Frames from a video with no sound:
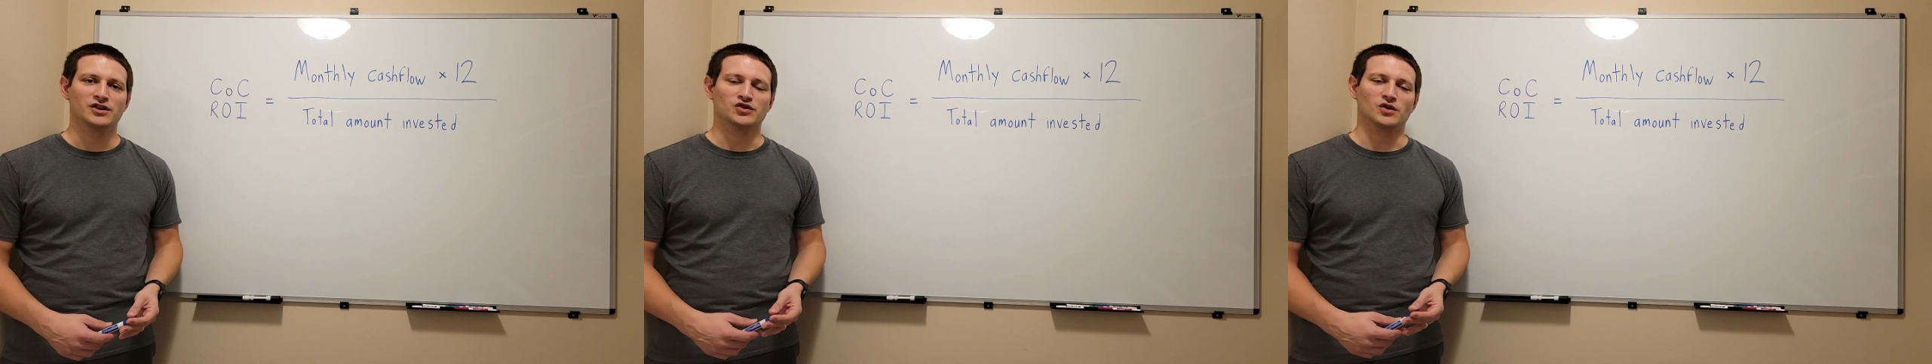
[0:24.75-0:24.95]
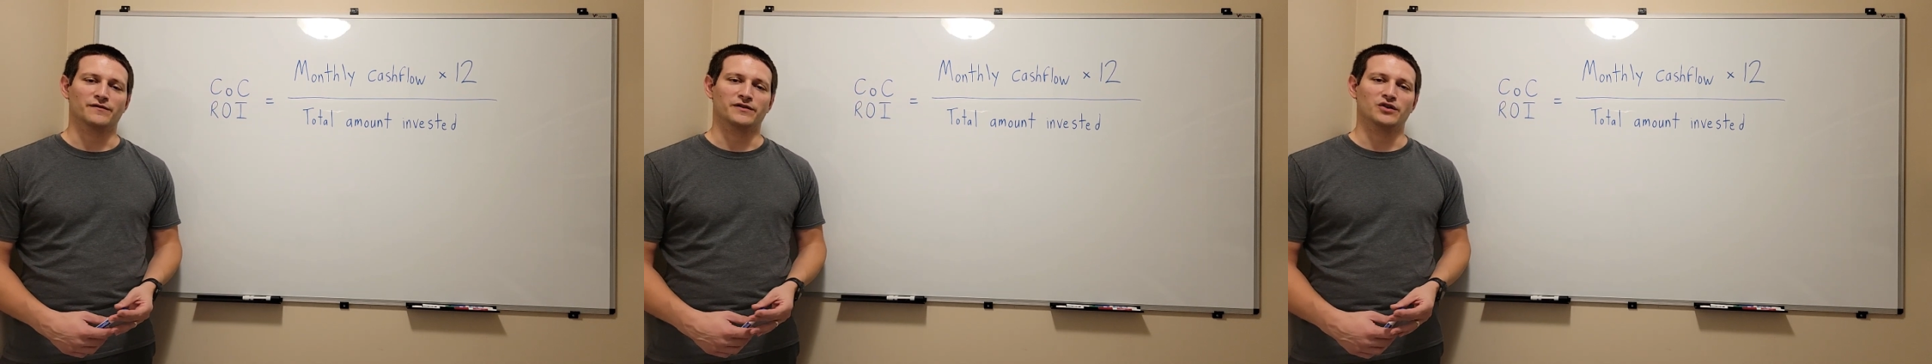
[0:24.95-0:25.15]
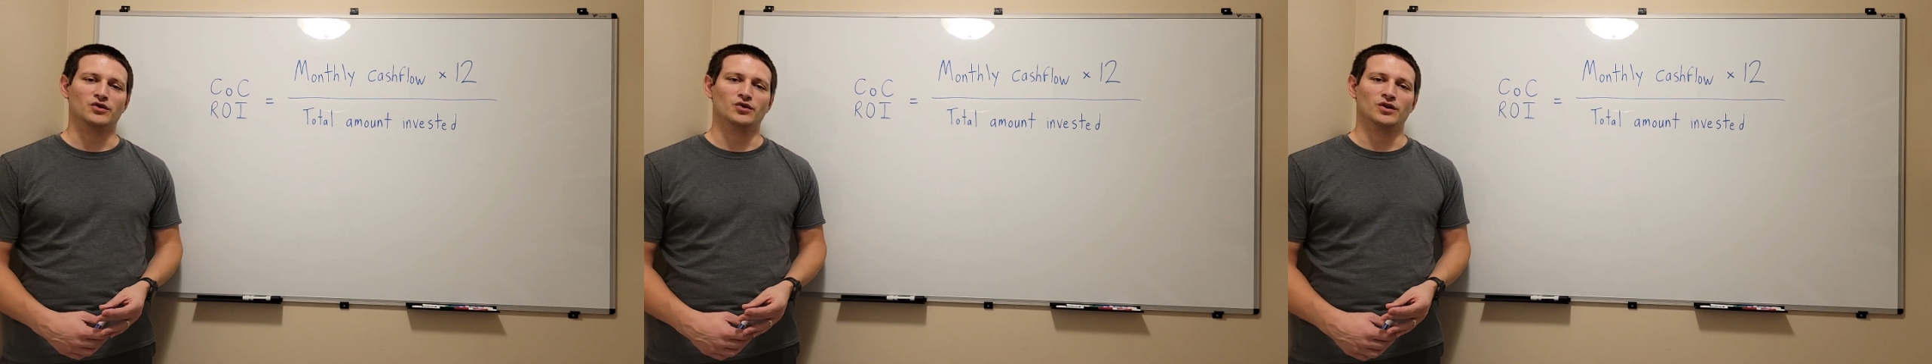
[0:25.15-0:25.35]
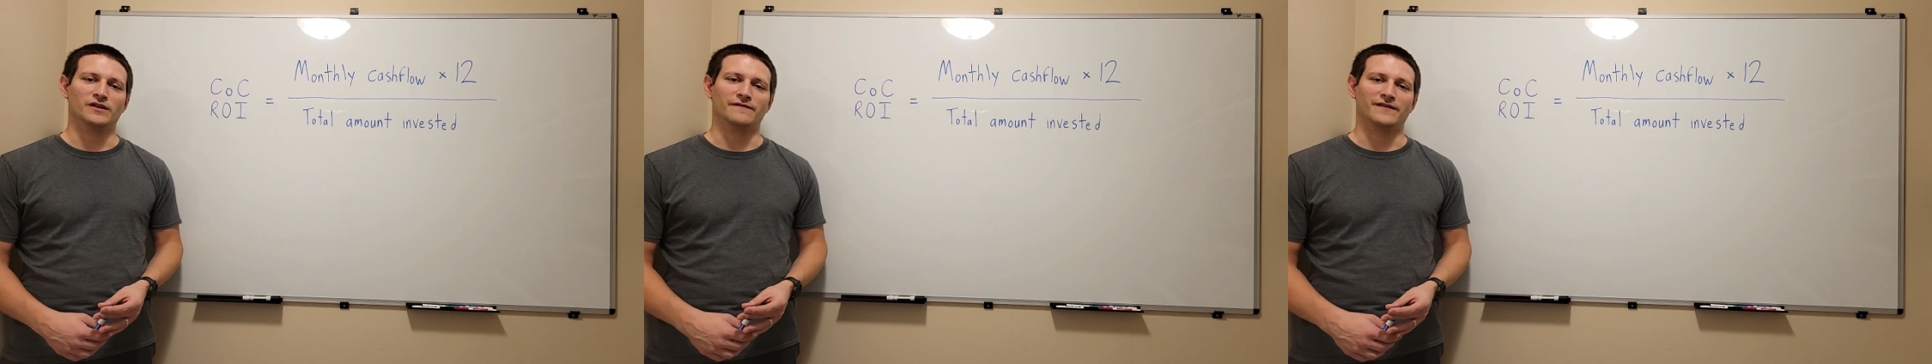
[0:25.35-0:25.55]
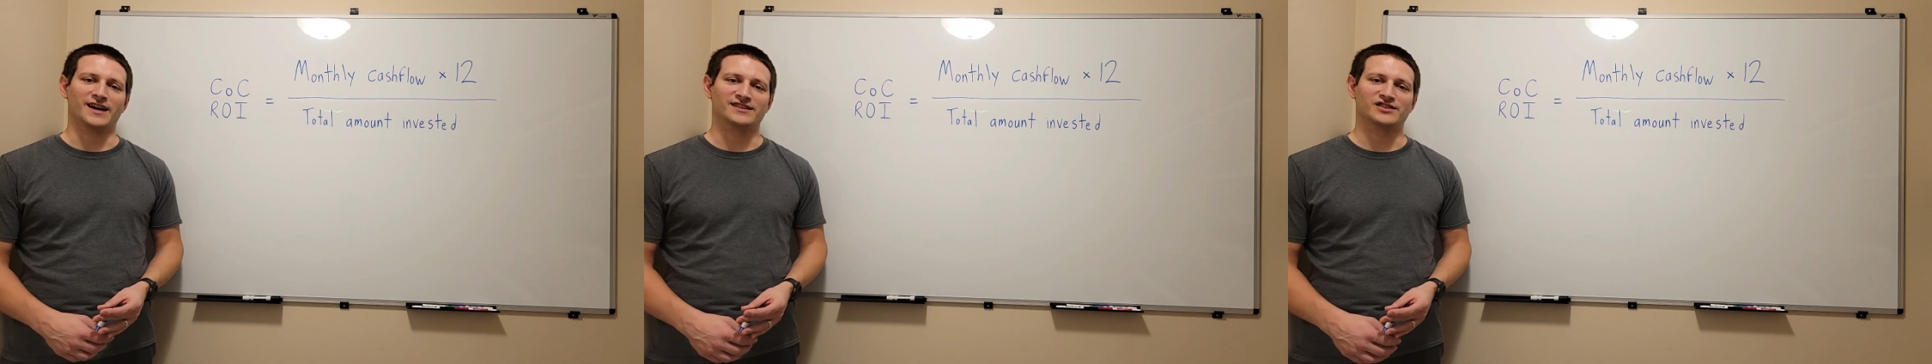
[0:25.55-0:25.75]
So if you
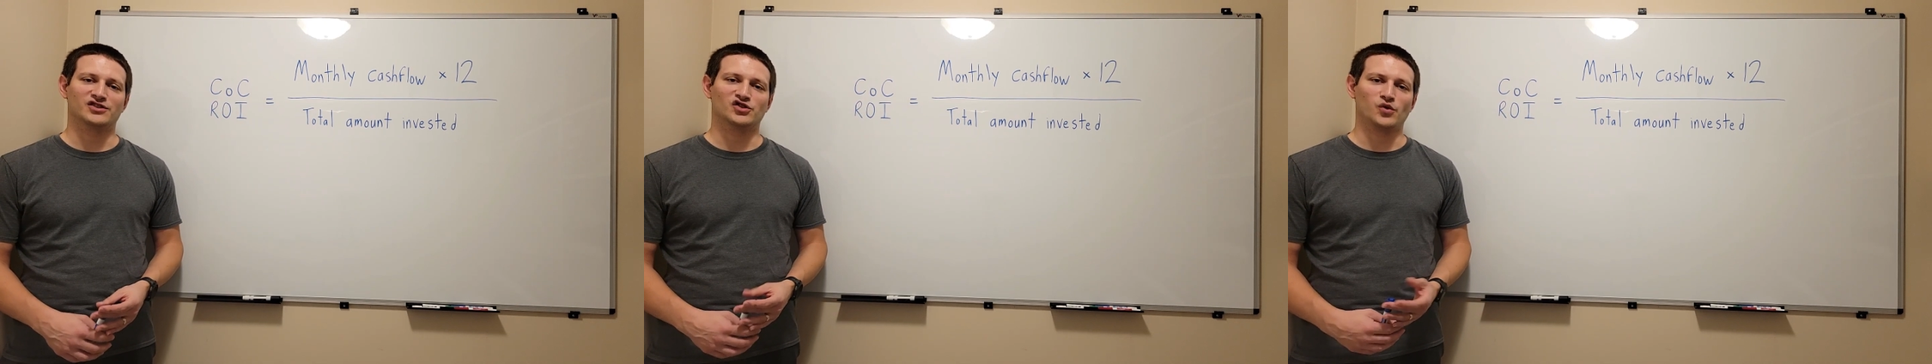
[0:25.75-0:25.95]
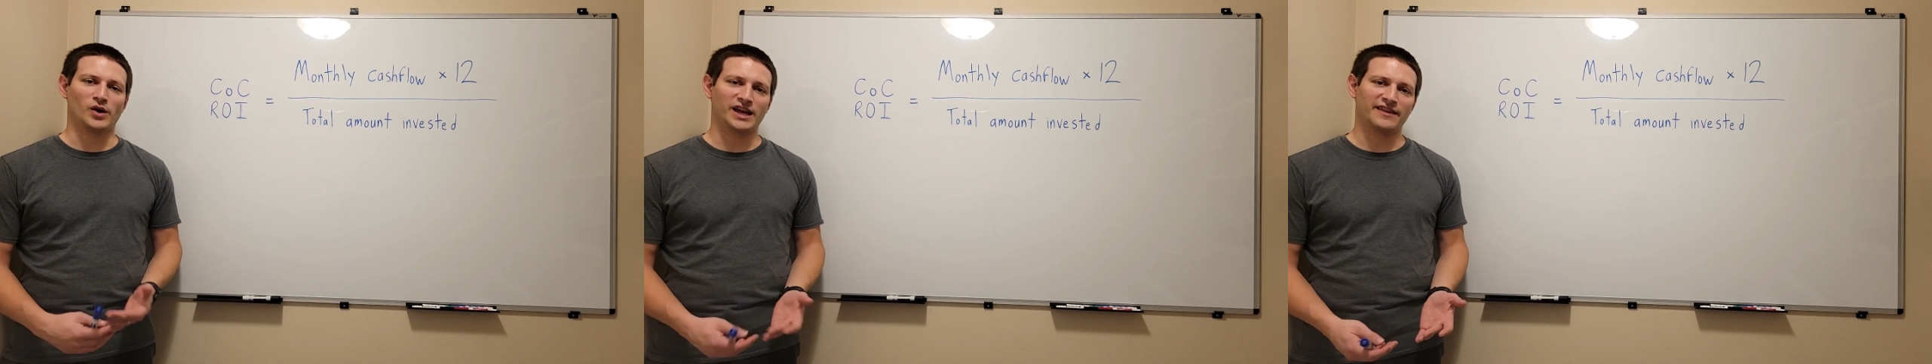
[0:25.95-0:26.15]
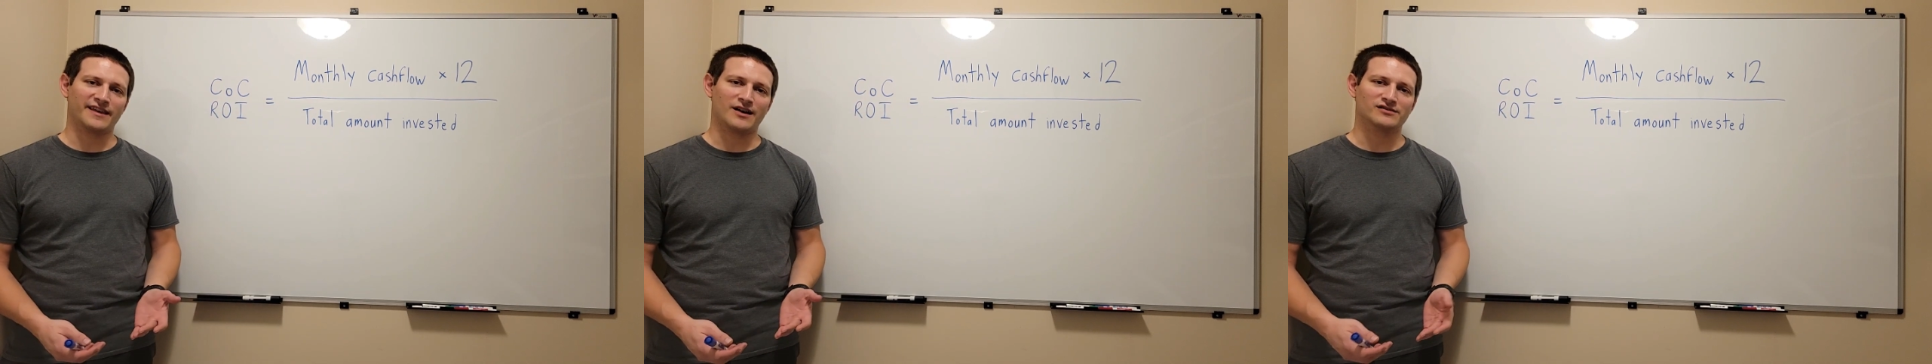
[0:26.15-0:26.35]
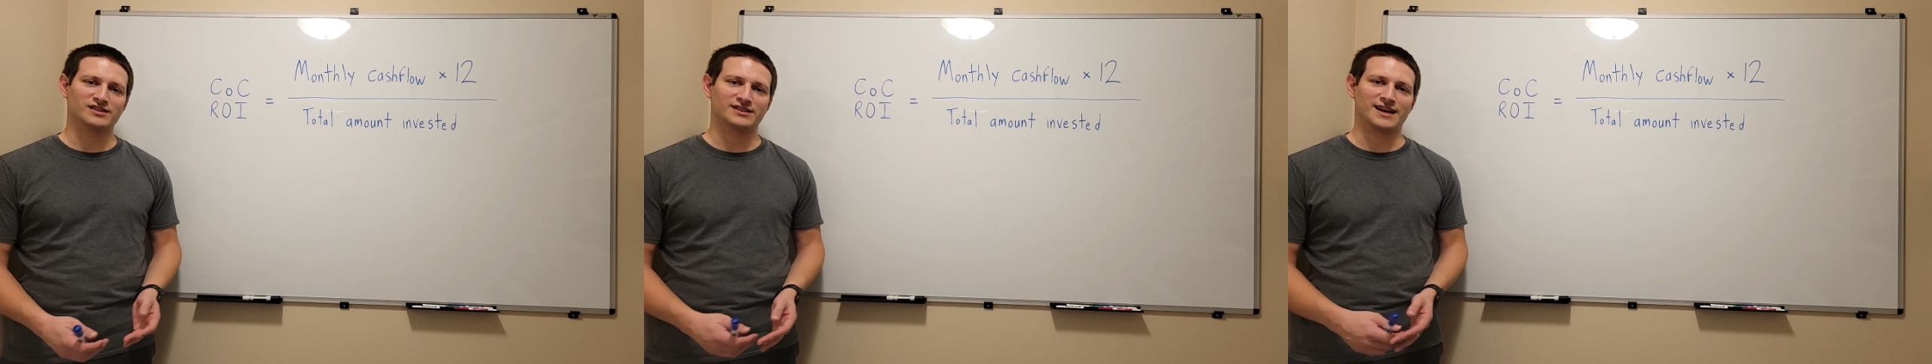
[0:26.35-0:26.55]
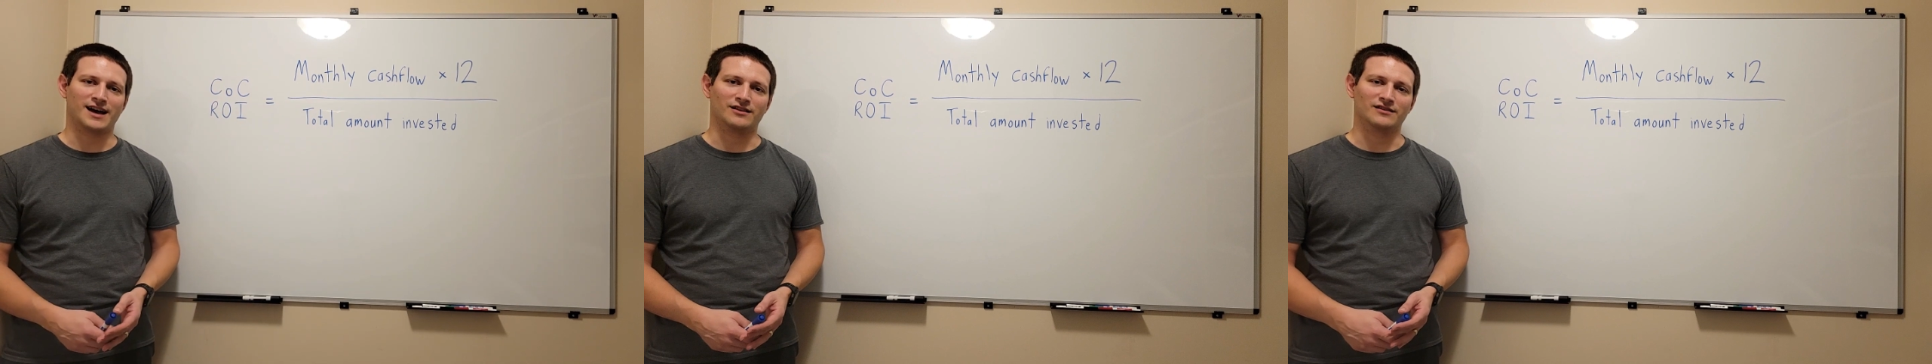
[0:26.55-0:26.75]
invest
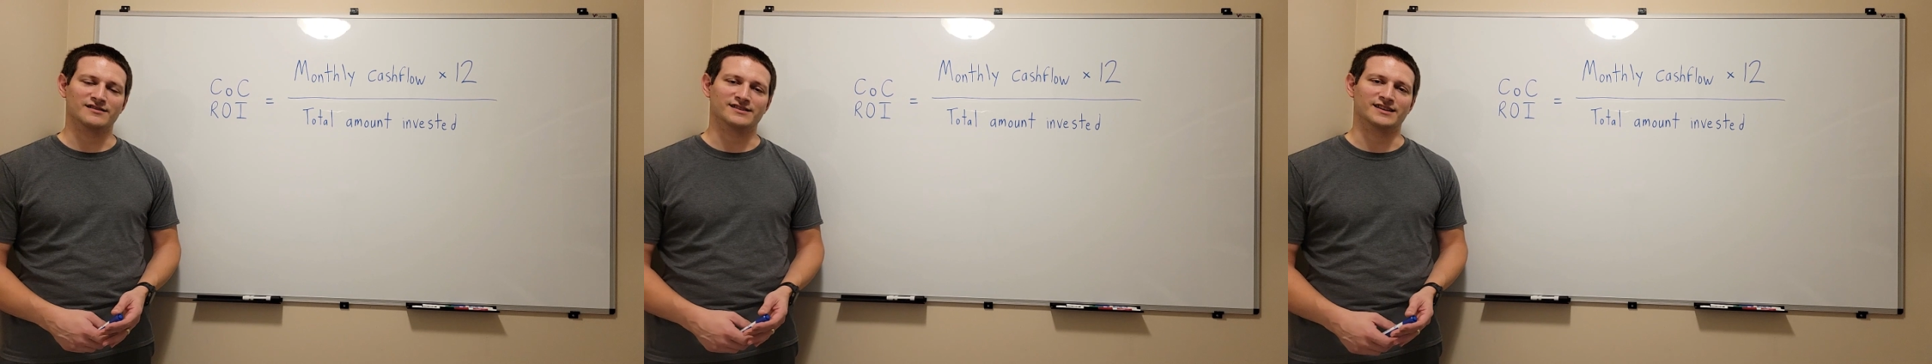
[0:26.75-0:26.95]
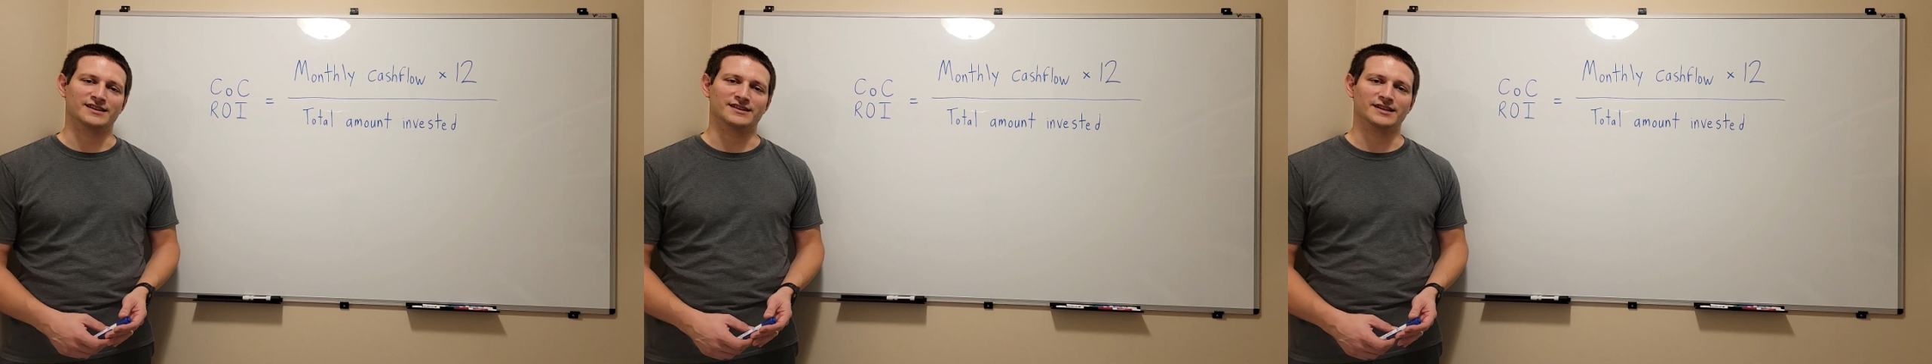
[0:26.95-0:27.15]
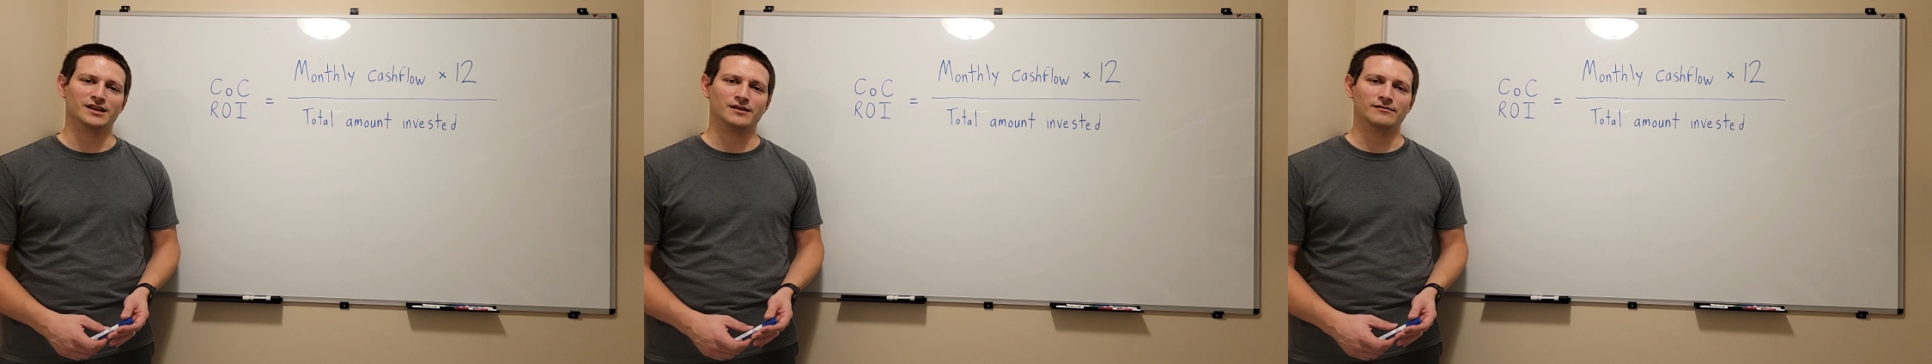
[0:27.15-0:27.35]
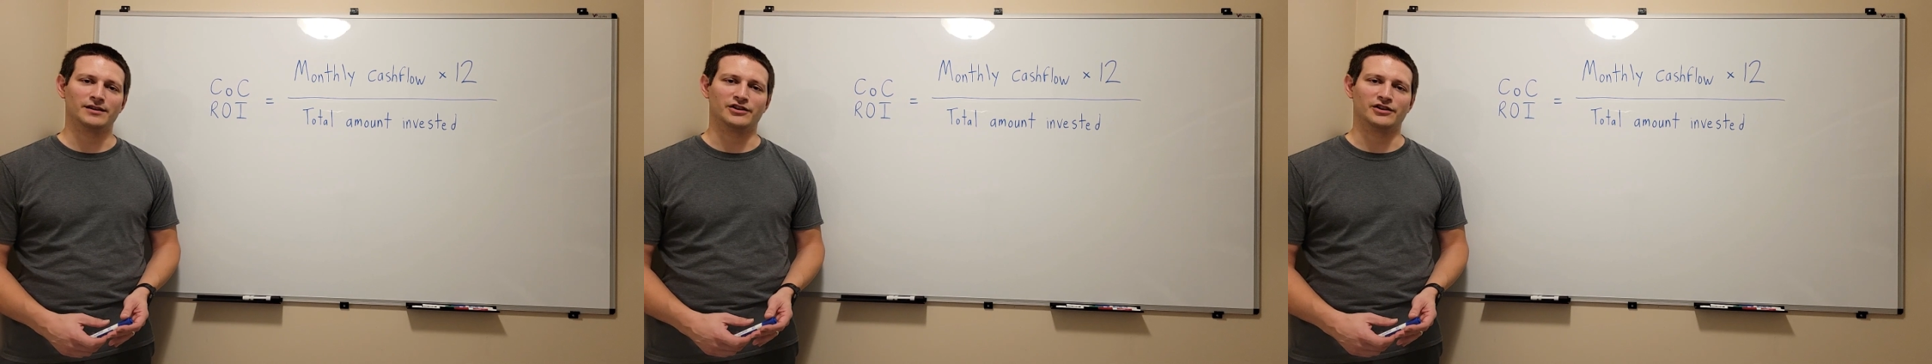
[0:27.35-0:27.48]
$20,000 in a deal